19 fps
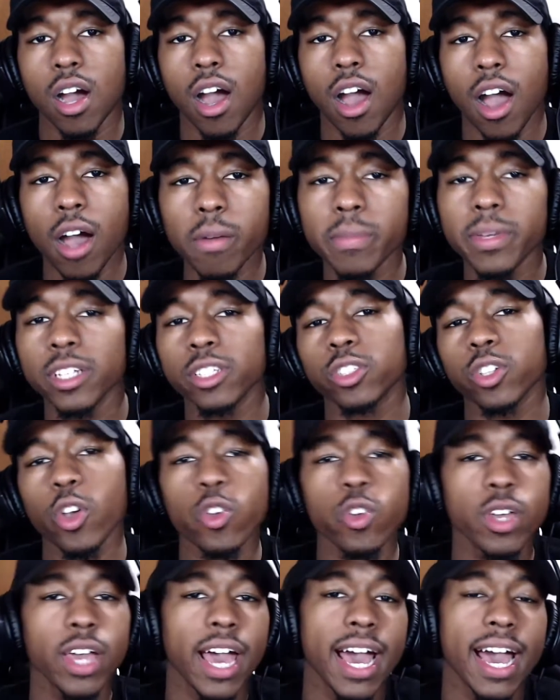I'm gonna be showing
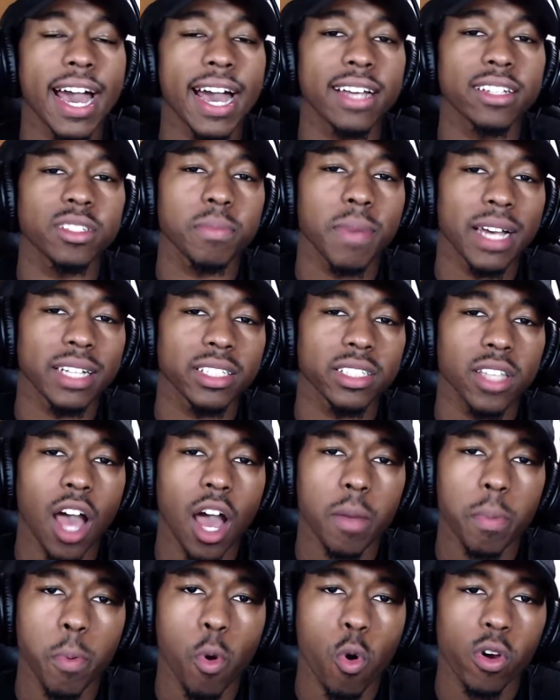you guys my
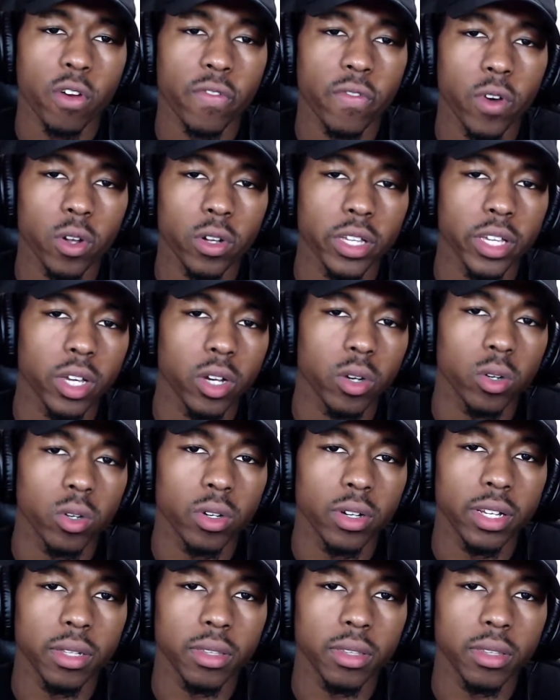stock portfolio.